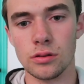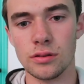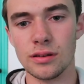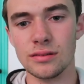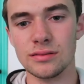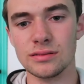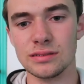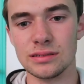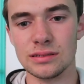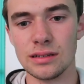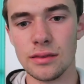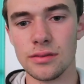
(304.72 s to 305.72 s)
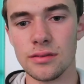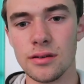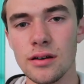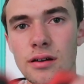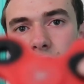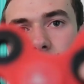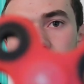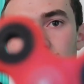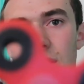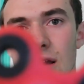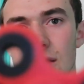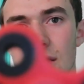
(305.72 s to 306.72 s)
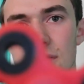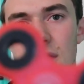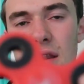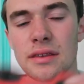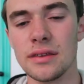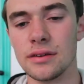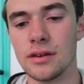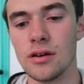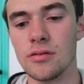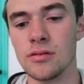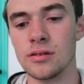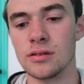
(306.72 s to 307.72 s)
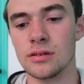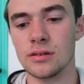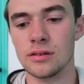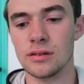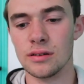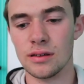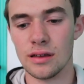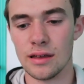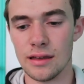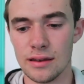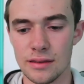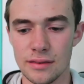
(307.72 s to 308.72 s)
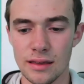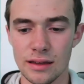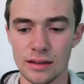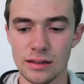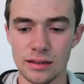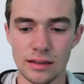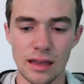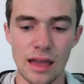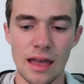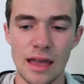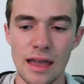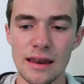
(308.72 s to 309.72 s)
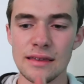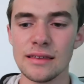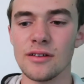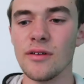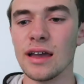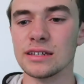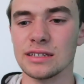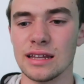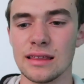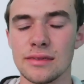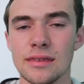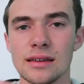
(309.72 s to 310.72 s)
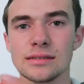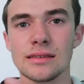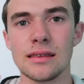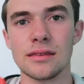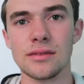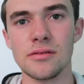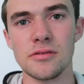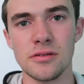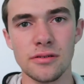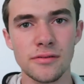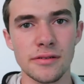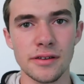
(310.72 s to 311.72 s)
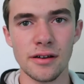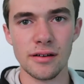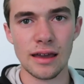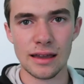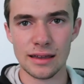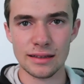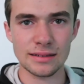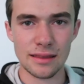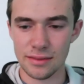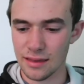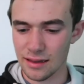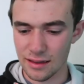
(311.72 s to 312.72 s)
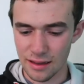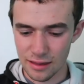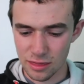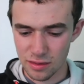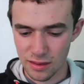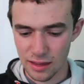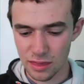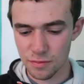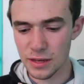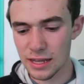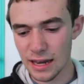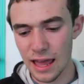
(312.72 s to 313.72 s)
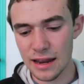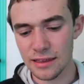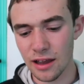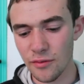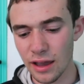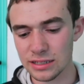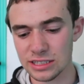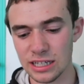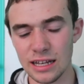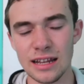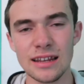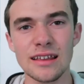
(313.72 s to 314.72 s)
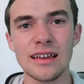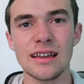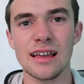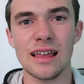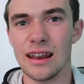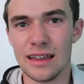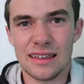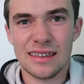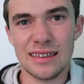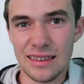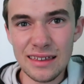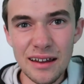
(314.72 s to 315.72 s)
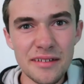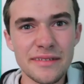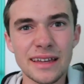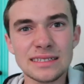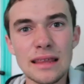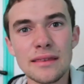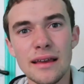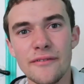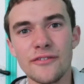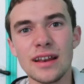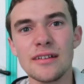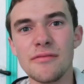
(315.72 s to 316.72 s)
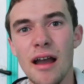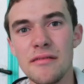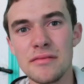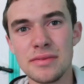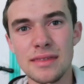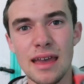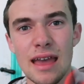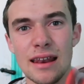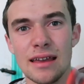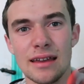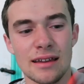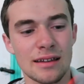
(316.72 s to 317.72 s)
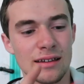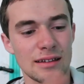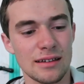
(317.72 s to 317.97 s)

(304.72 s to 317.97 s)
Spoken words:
you know, just turn, like, the center, you know, and it's like, any direction, and it's like, just so cool, you know, like, it's just like, a spin in any direction, and, like, you know, you can just, like, fiddle around with it, and, like,